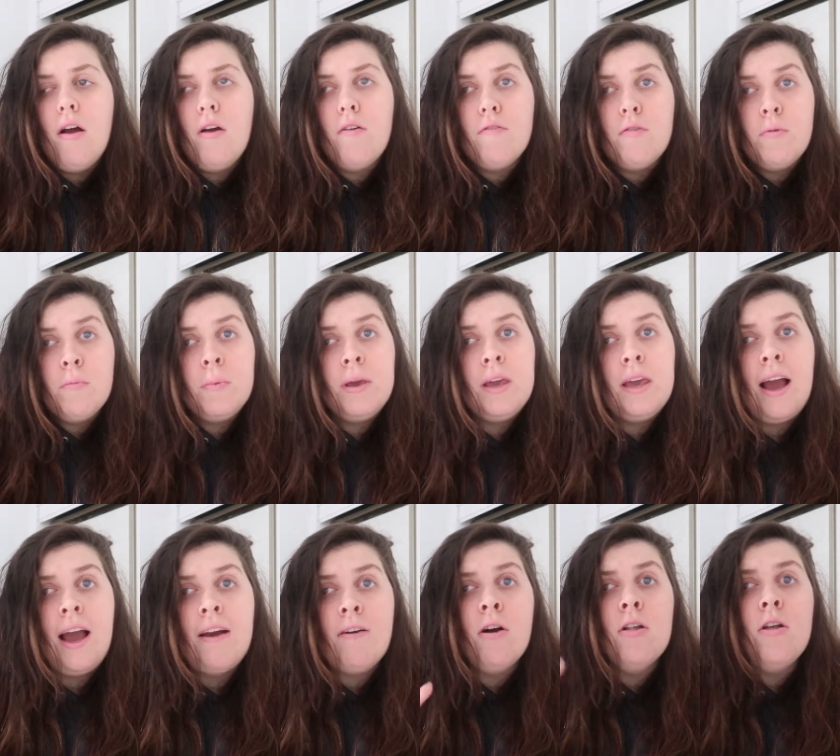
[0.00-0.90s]
for me
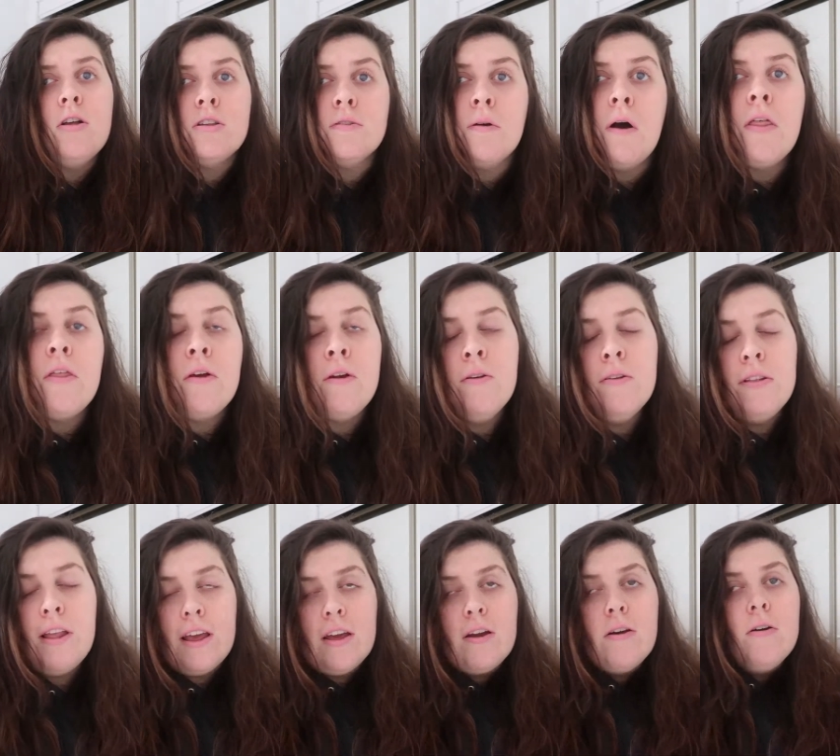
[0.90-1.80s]
I got also other
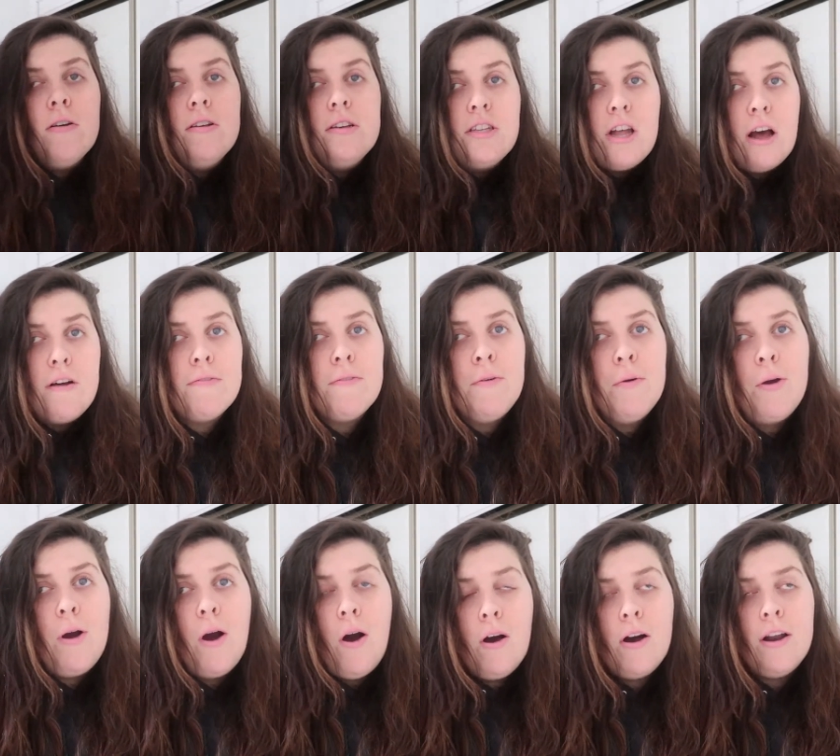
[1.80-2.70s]
like stuff
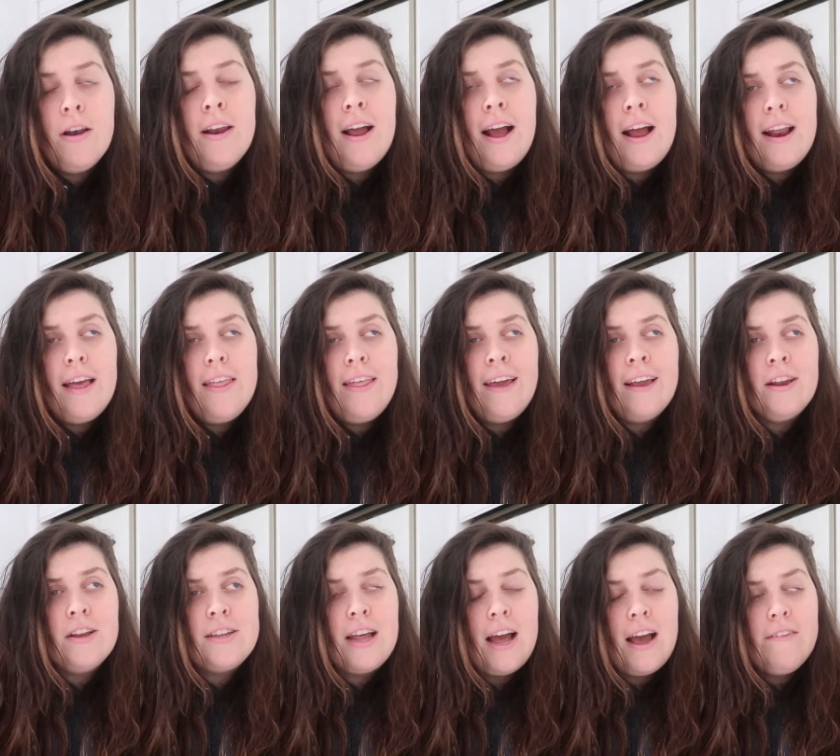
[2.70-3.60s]
going on and I think
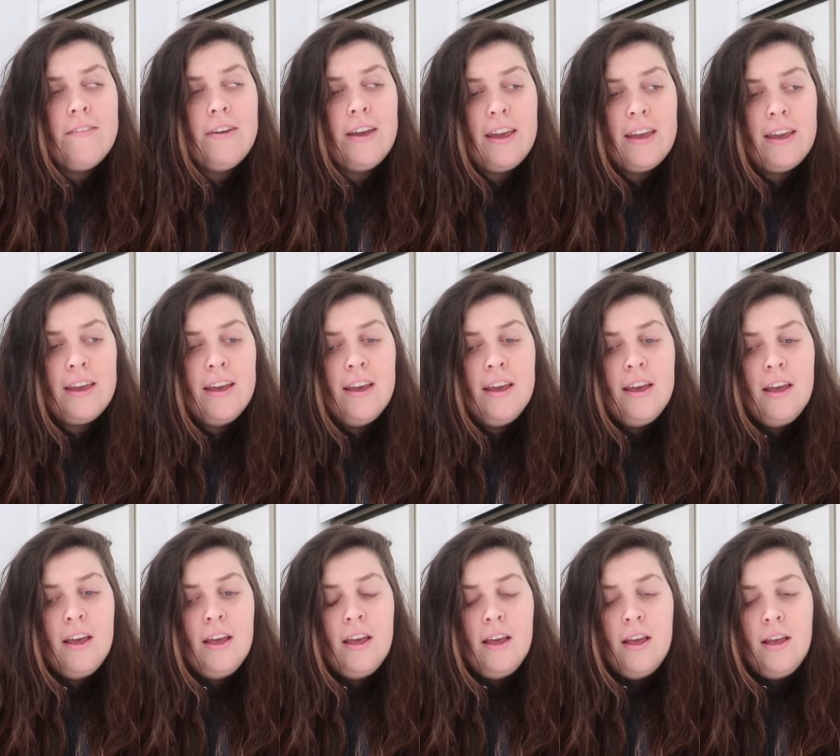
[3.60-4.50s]
just having
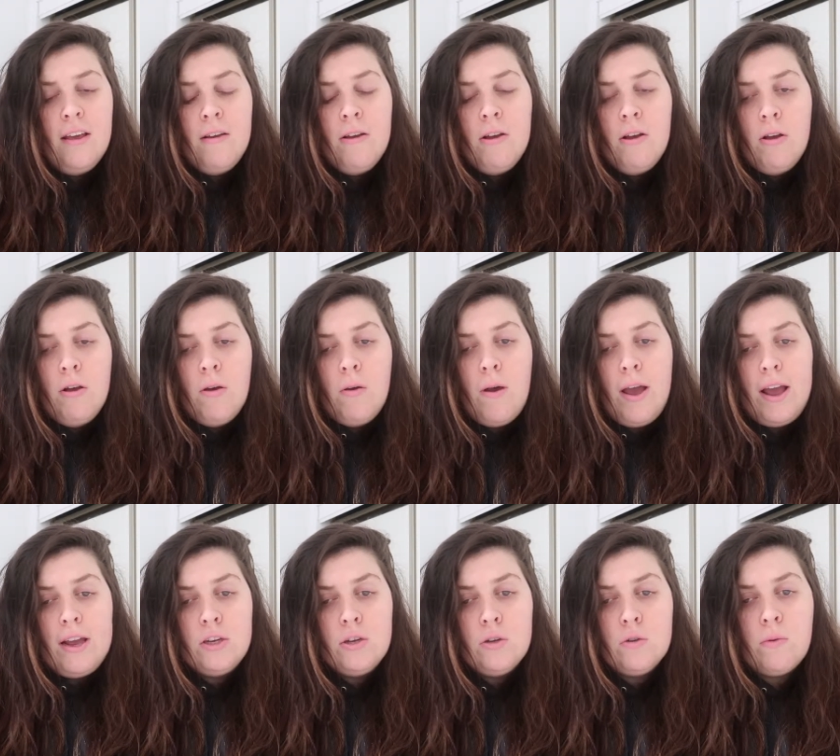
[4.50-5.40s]

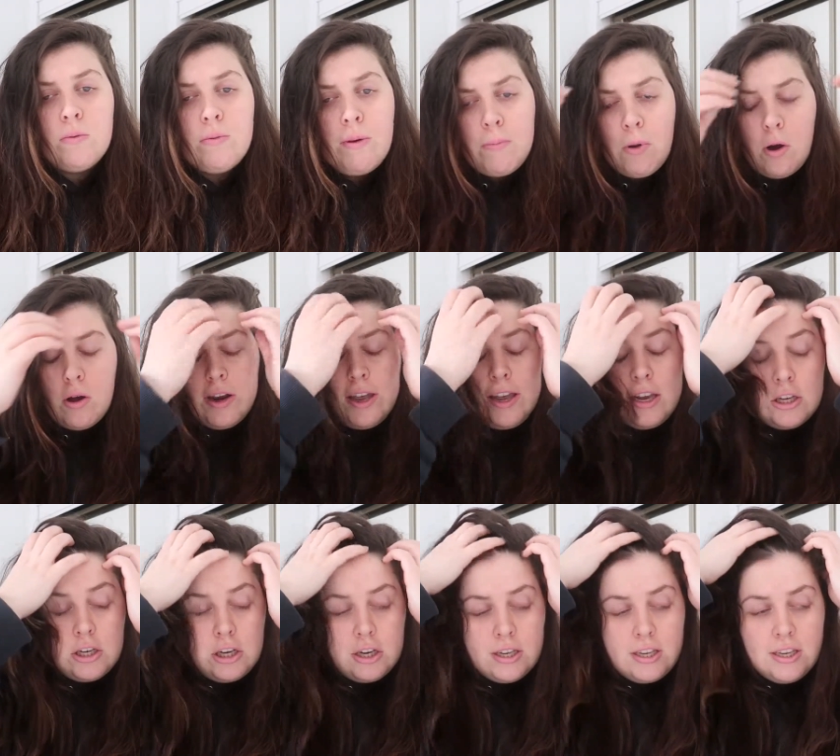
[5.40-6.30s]
issues with my body
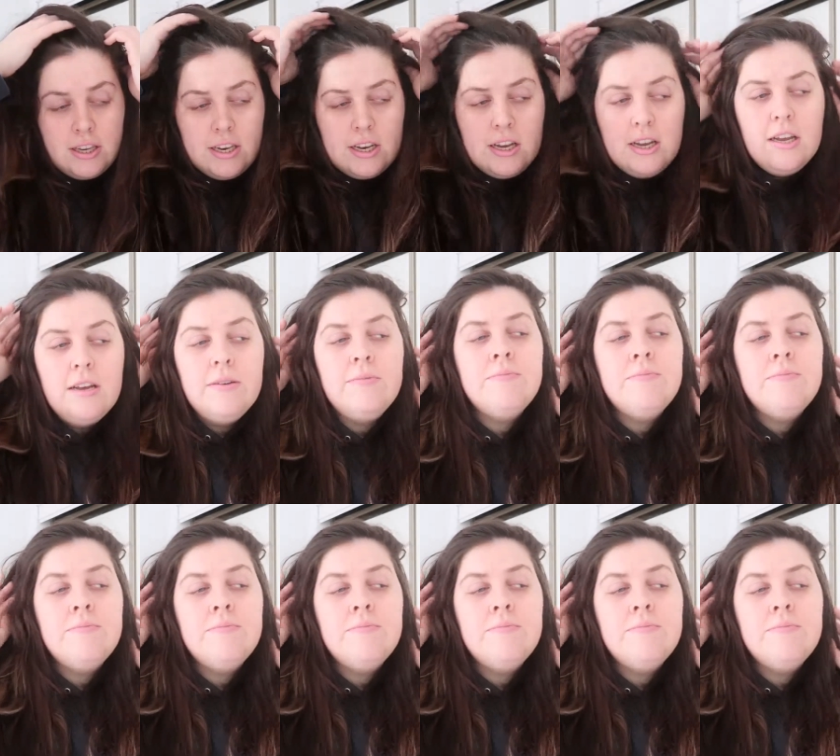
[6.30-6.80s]
is just